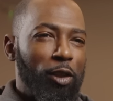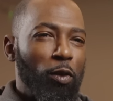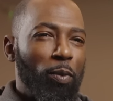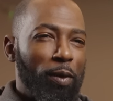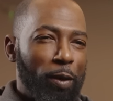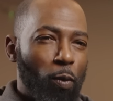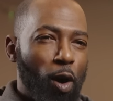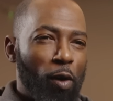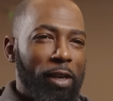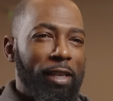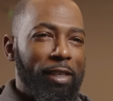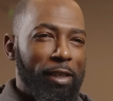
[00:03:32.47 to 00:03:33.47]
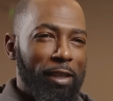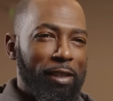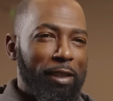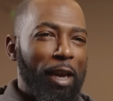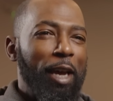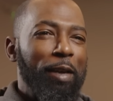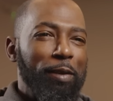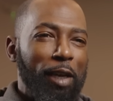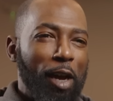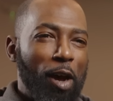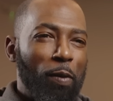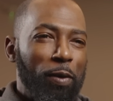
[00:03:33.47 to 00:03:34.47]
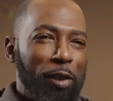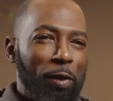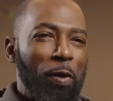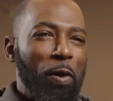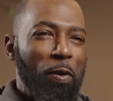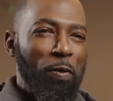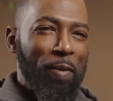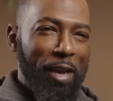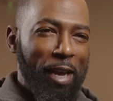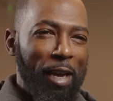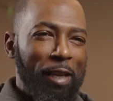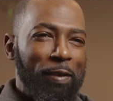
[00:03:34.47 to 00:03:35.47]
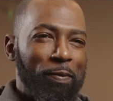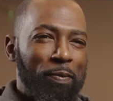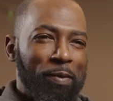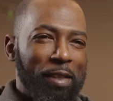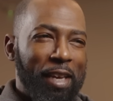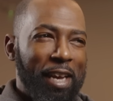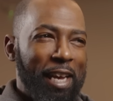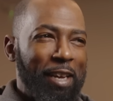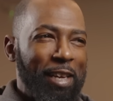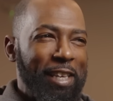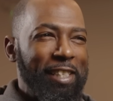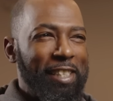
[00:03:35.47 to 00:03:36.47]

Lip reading: you'll be walking into the same job with your old man? And he